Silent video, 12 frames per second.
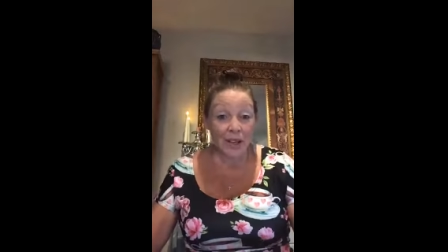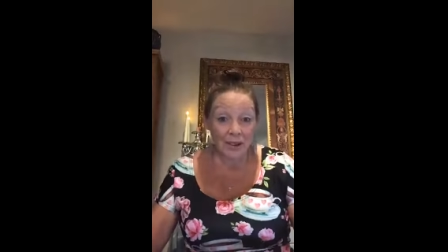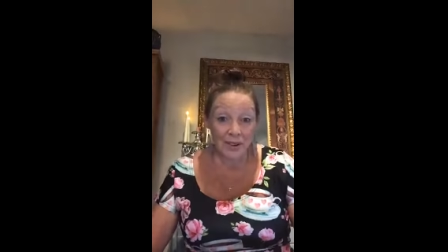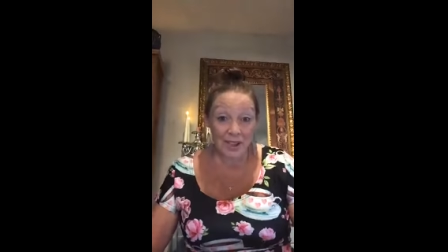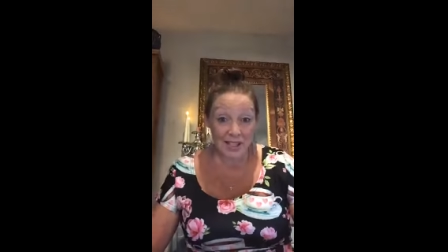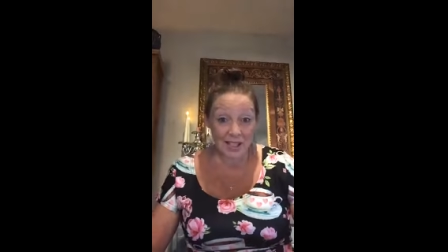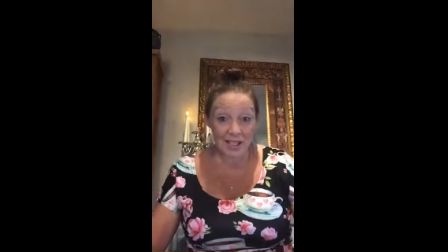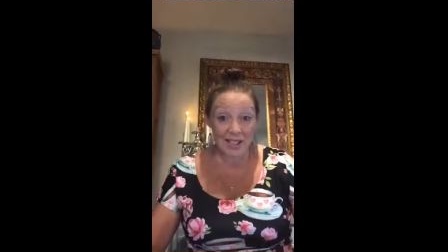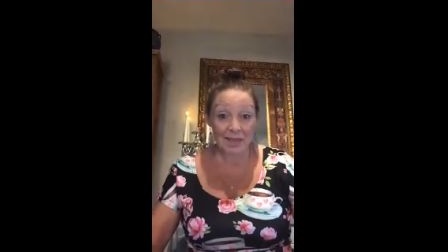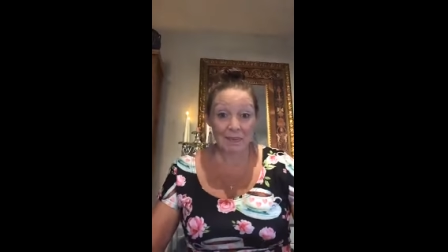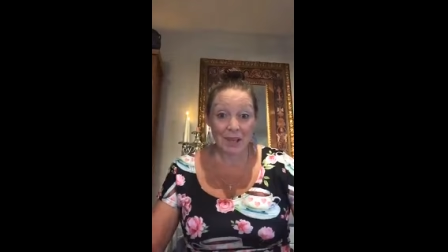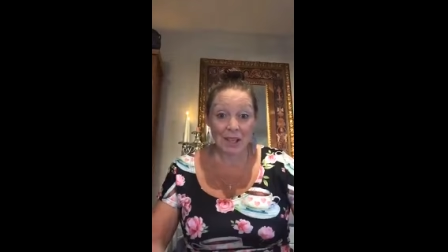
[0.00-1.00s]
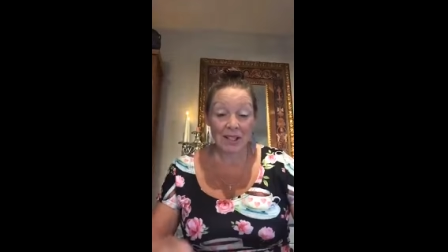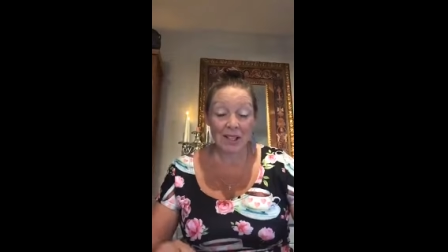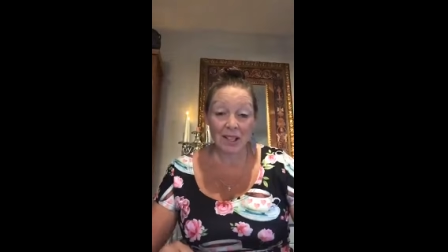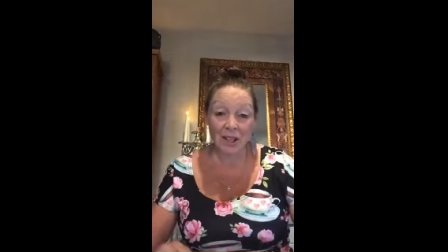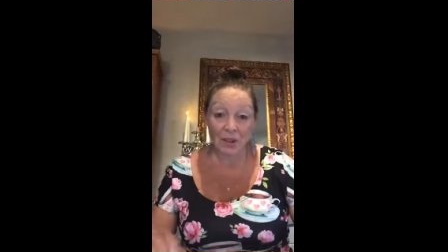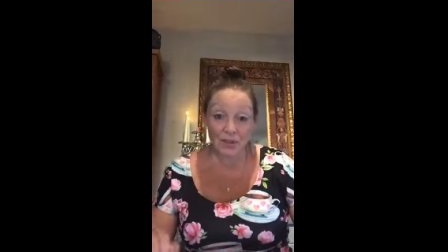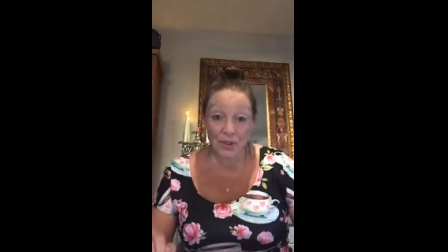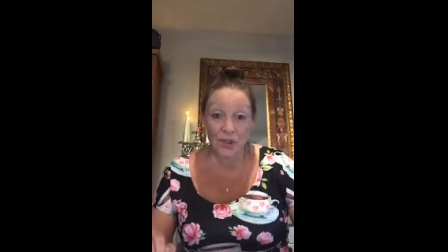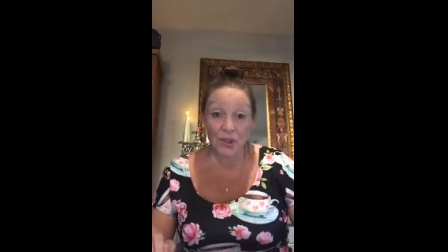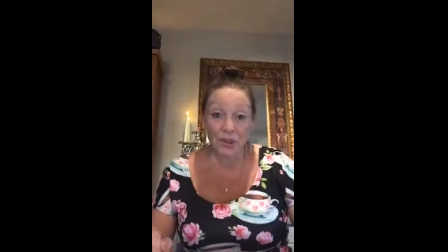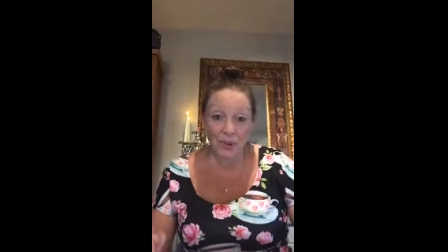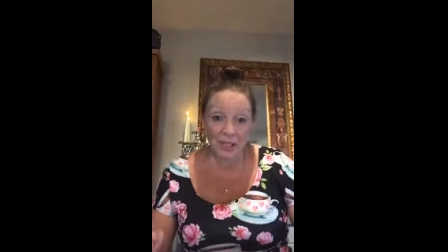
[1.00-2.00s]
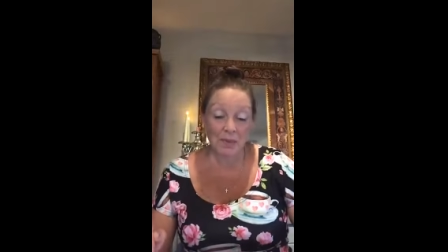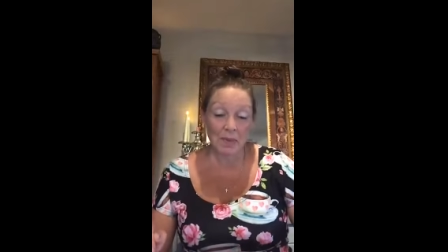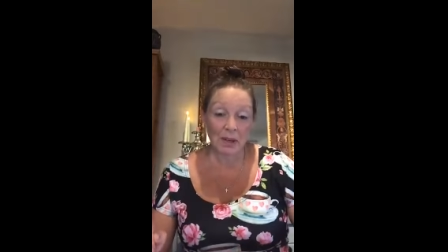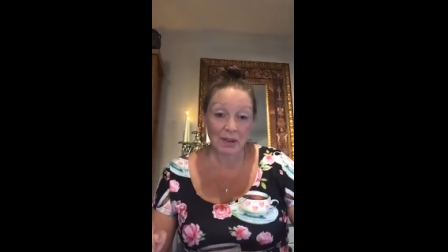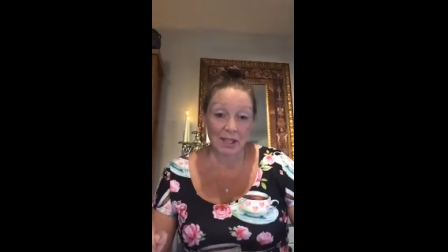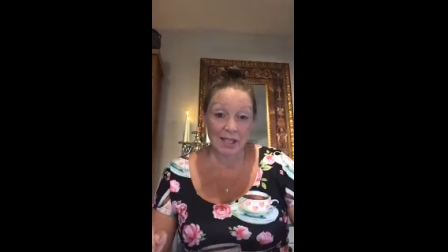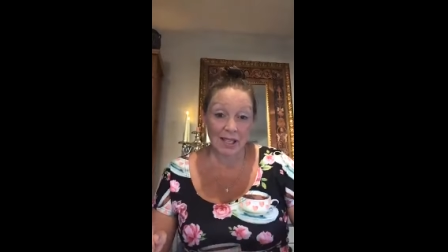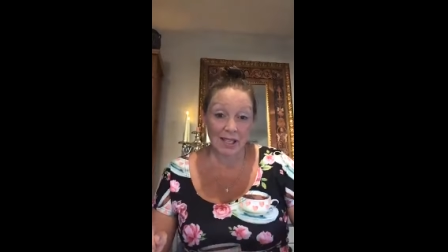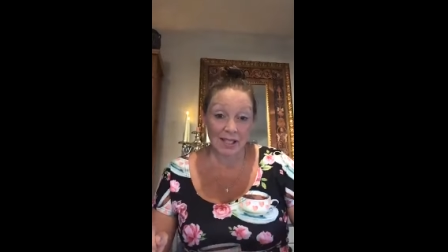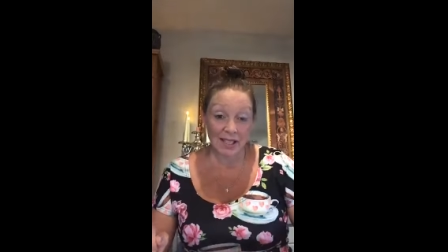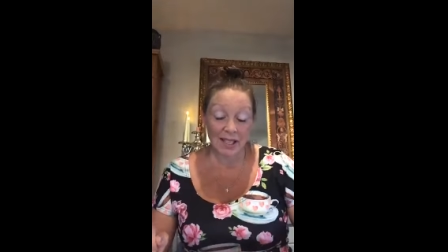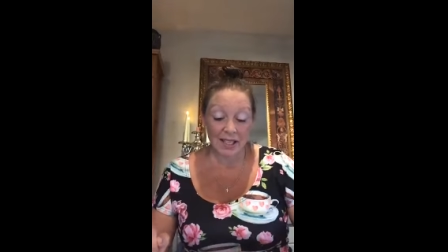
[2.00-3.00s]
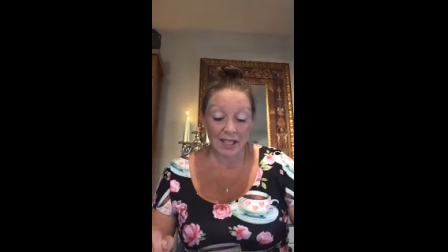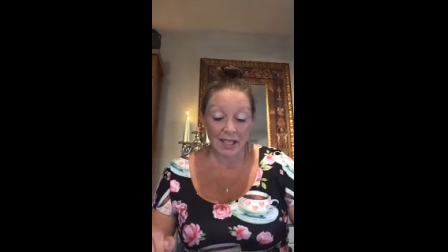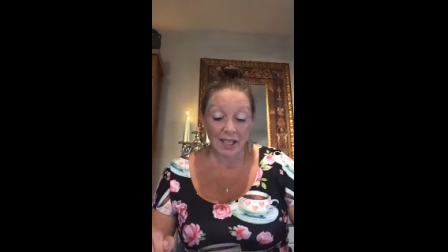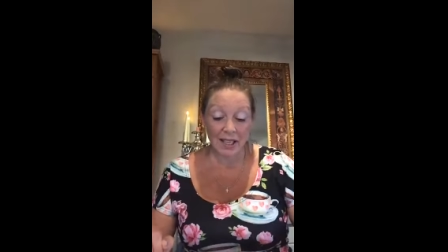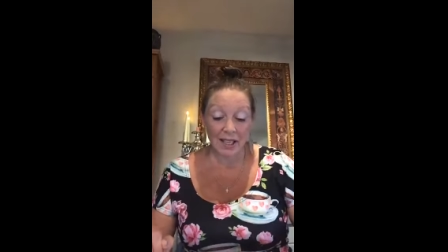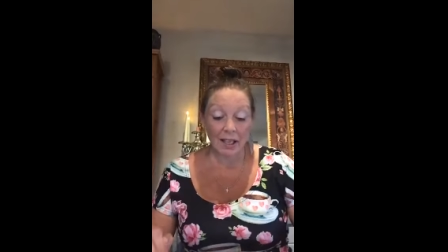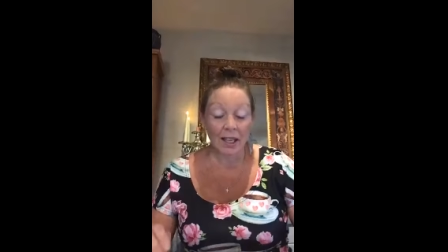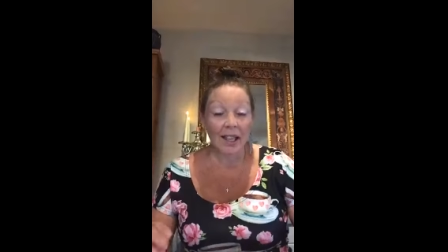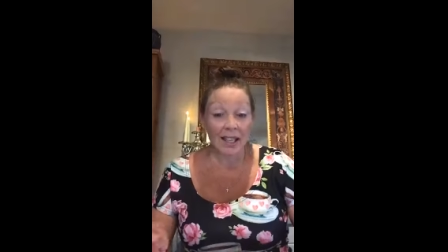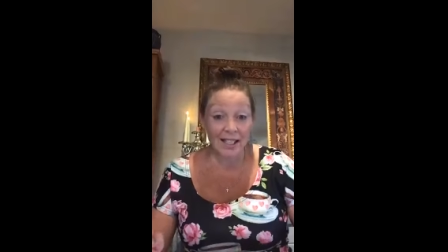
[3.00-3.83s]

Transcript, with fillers: We know this because a lot of you do experience anxiety,